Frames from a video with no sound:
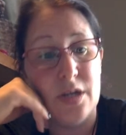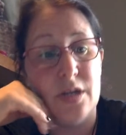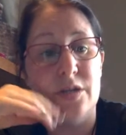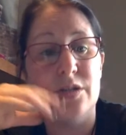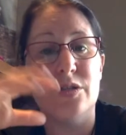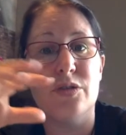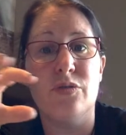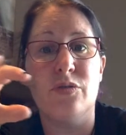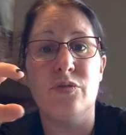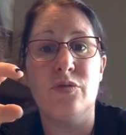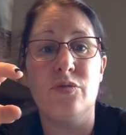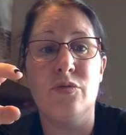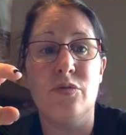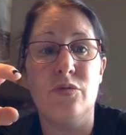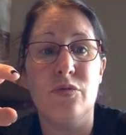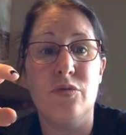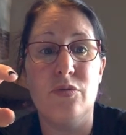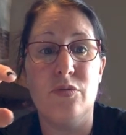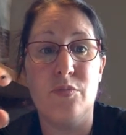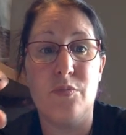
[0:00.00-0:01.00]
So
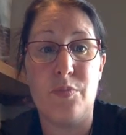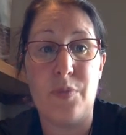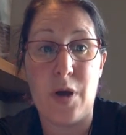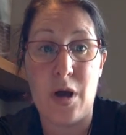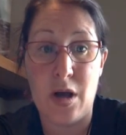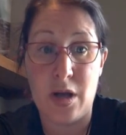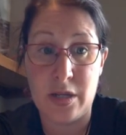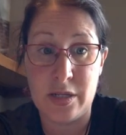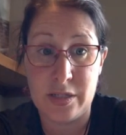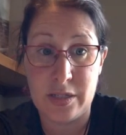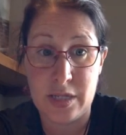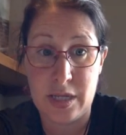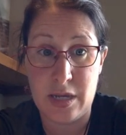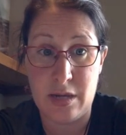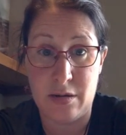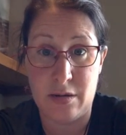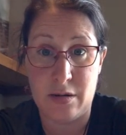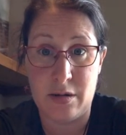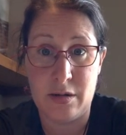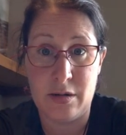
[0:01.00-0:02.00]
pause
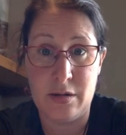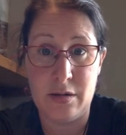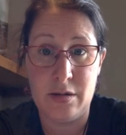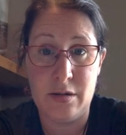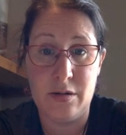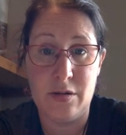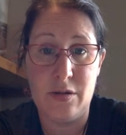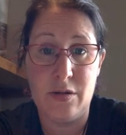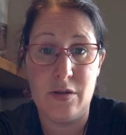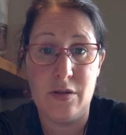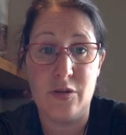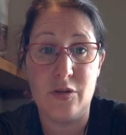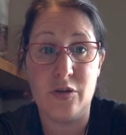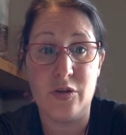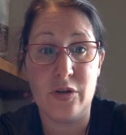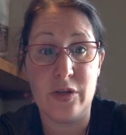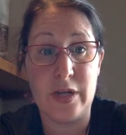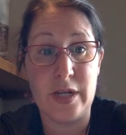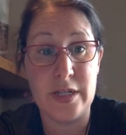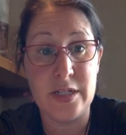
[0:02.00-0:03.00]
here
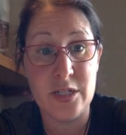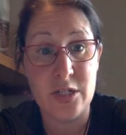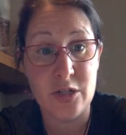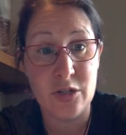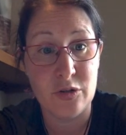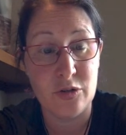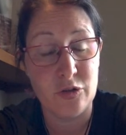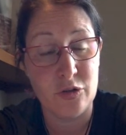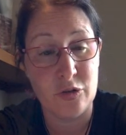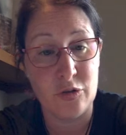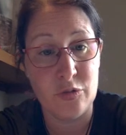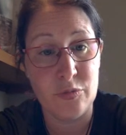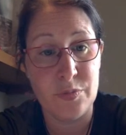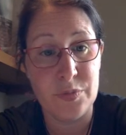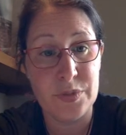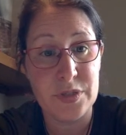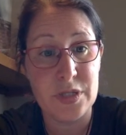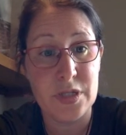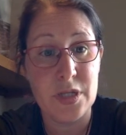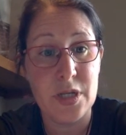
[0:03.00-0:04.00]
into your
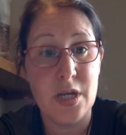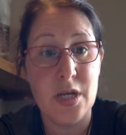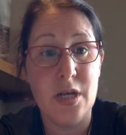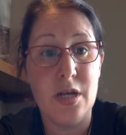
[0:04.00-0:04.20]
groups,